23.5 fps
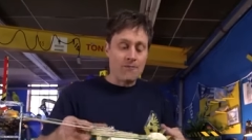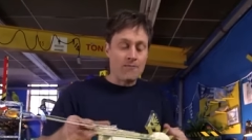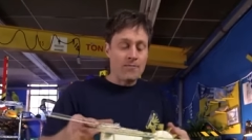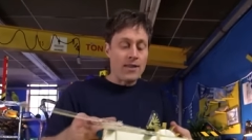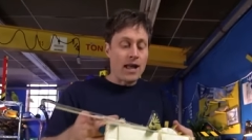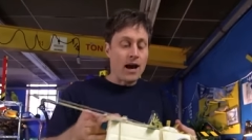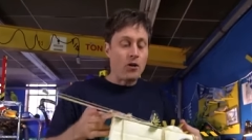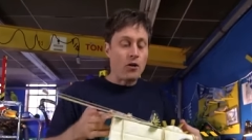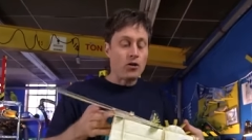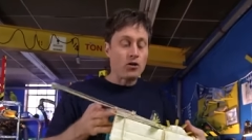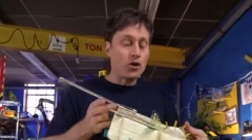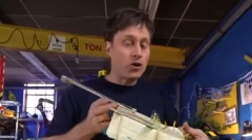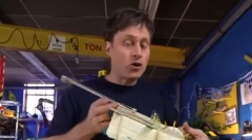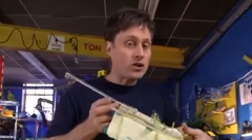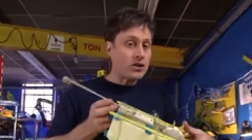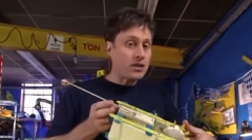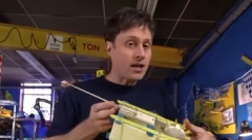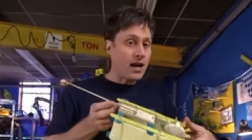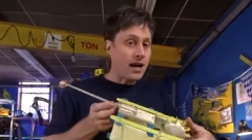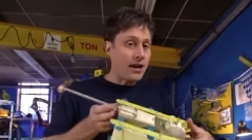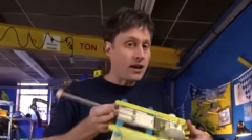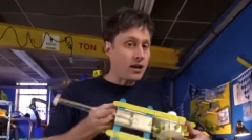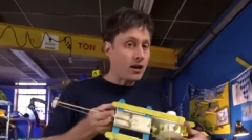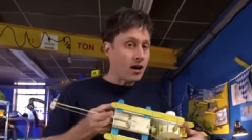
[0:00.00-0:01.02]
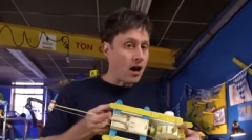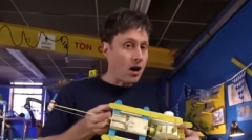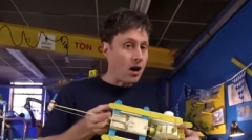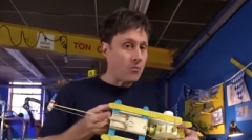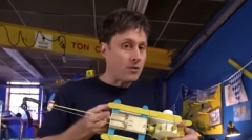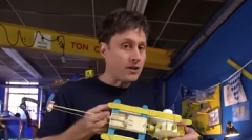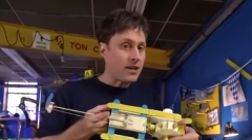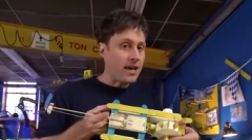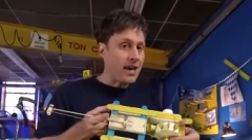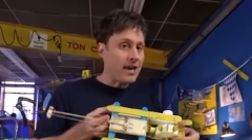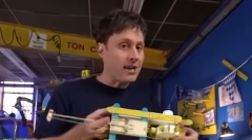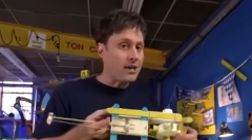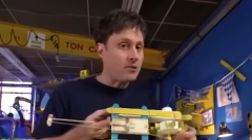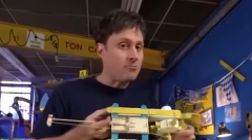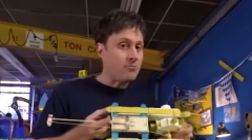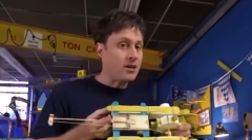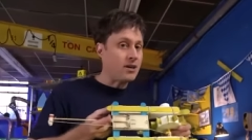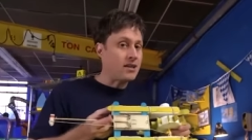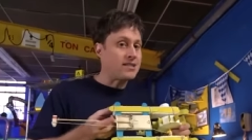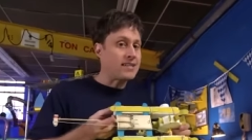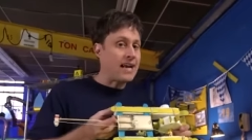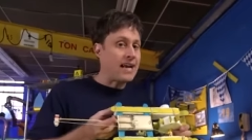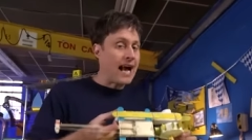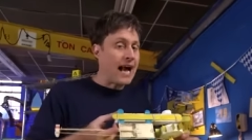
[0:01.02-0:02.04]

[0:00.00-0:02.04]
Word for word: Now, it looks kind of complicated, but it's